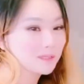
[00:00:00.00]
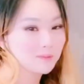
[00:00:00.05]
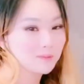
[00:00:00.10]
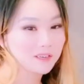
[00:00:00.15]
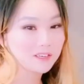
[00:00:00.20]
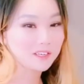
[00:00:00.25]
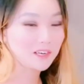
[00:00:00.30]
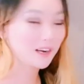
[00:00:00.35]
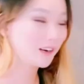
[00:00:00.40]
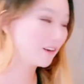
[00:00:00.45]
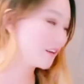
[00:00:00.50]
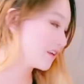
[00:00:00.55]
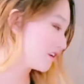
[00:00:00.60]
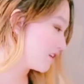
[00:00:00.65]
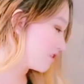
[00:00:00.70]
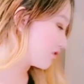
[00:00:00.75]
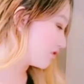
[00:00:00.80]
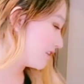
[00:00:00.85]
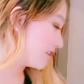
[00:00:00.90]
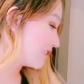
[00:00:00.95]
a bit yelling
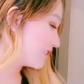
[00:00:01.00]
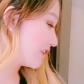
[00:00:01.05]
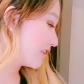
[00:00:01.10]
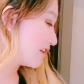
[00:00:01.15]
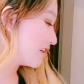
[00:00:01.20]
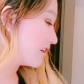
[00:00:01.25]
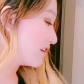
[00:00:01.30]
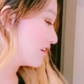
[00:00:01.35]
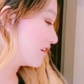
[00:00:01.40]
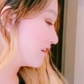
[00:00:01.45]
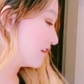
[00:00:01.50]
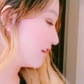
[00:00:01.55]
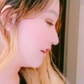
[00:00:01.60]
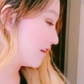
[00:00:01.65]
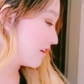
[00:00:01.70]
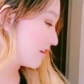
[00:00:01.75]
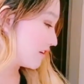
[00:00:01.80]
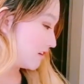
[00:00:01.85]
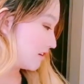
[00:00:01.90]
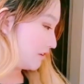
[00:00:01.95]
crazy,
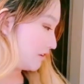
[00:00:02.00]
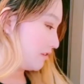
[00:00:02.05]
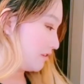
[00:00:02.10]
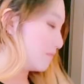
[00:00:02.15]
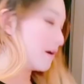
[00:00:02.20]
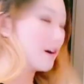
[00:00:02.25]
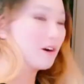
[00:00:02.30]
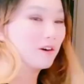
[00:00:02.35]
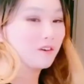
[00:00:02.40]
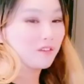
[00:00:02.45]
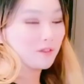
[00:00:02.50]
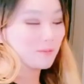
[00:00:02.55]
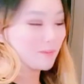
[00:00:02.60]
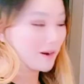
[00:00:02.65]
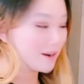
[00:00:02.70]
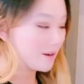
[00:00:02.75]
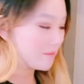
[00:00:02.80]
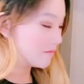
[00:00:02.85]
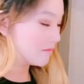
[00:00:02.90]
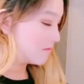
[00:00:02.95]
like my earth
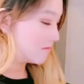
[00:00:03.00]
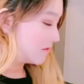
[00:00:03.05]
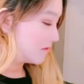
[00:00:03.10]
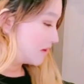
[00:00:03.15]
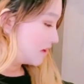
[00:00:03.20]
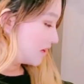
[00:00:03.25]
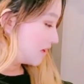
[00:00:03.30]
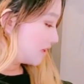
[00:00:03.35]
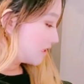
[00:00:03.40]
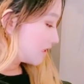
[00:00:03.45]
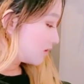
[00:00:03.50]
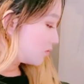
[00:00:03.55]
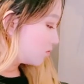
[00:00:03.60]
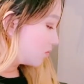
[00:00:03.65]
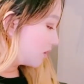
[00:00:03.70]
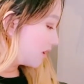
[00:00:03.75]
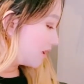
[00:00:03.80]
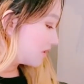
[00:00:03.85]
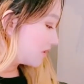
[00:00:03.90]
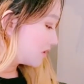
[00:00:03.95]
mom. So
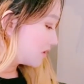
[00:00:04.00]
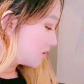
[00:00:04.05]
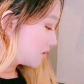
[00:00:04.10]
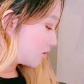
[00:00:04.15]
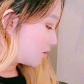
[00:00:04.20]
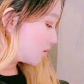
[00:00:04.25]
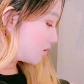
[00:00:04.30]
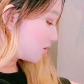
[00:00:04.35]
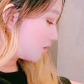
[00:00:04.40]
1, 2,